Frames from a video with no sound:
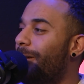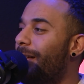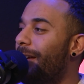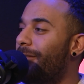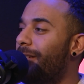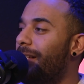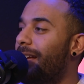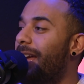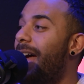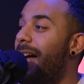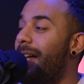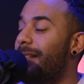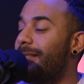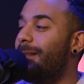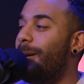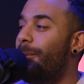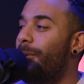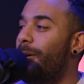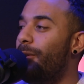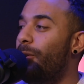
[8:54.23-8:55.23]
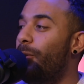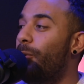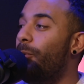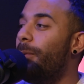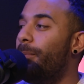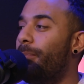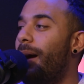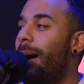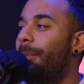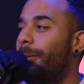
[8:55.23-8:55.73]
I feel like has someone who
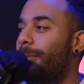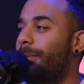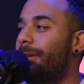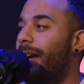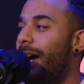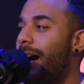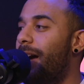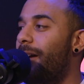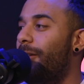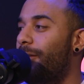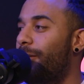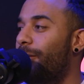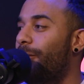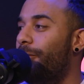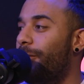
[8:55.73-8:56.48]
would probably hire you